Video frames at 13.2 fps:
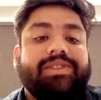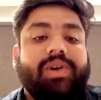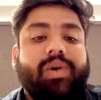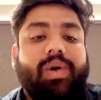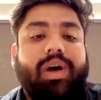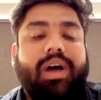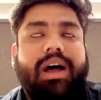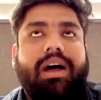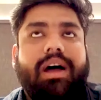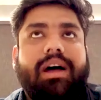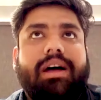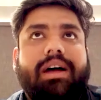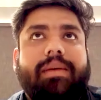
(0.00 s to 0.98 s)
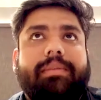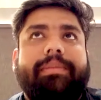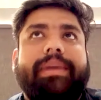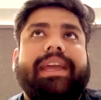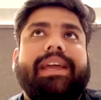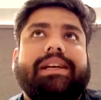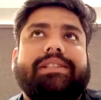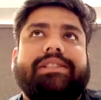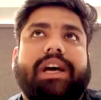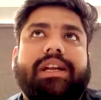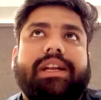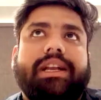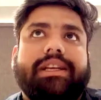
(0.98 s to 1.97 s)
So, being a
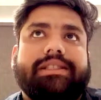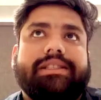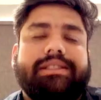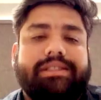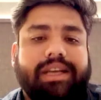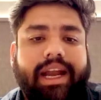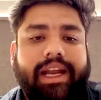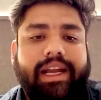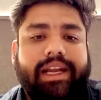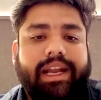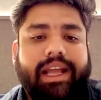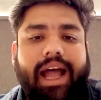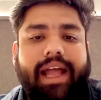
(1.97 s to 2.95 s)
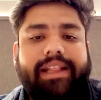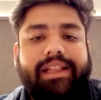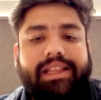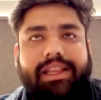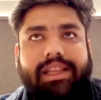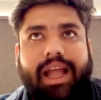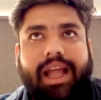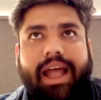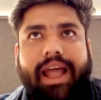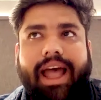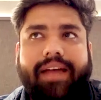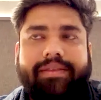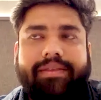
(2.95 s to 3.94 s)
journalist, right? I
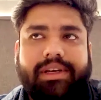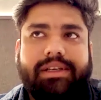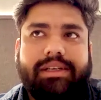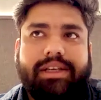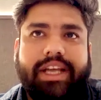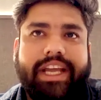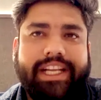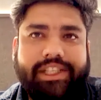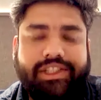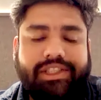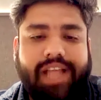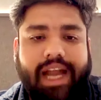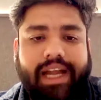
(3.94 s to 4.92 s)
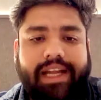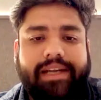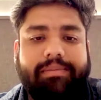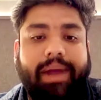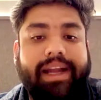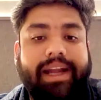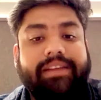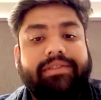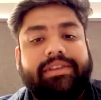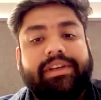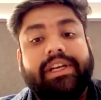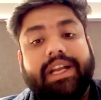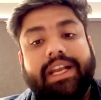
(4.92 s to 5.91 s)
have a hint that it might
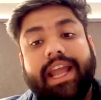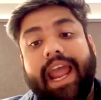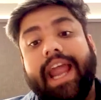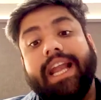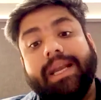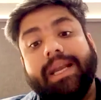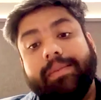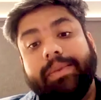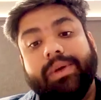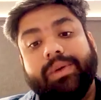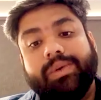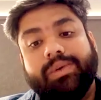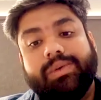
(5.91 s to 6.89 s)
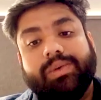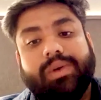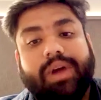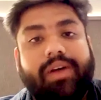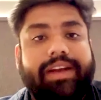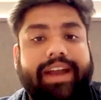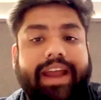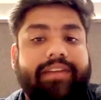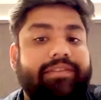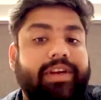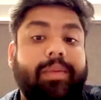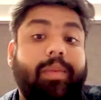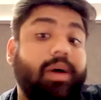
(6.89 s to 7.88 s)
have really helped you to cover
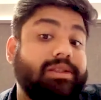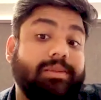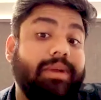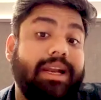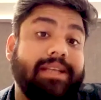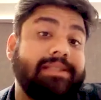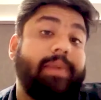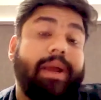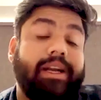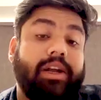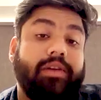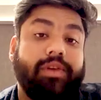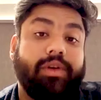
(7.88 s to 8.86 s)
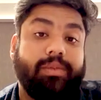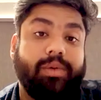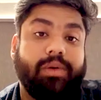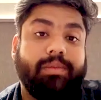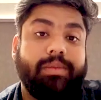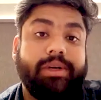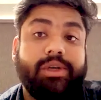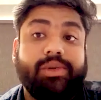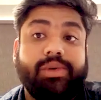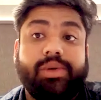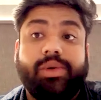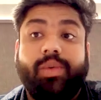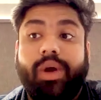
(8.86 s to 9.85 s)
every possible aspect of your book. But do
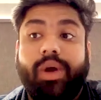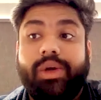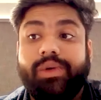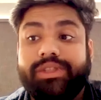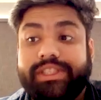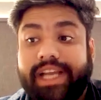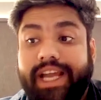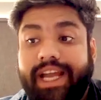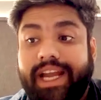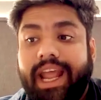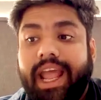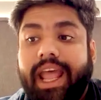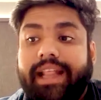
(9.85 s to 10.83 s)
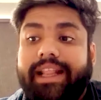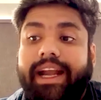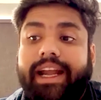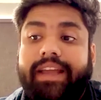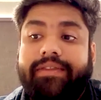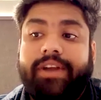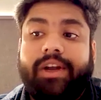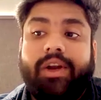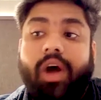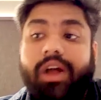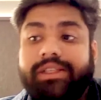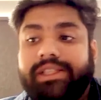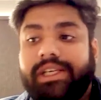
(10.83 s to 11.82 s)
you want to share that if a
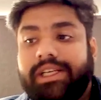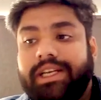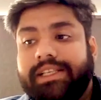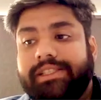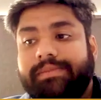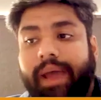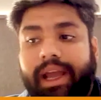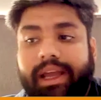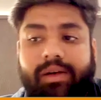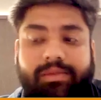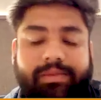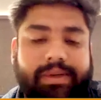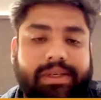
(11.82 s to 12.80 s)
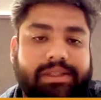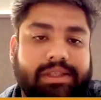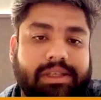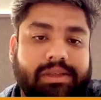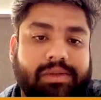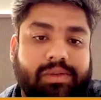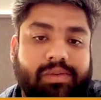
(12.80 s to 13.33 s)
non-journalist background person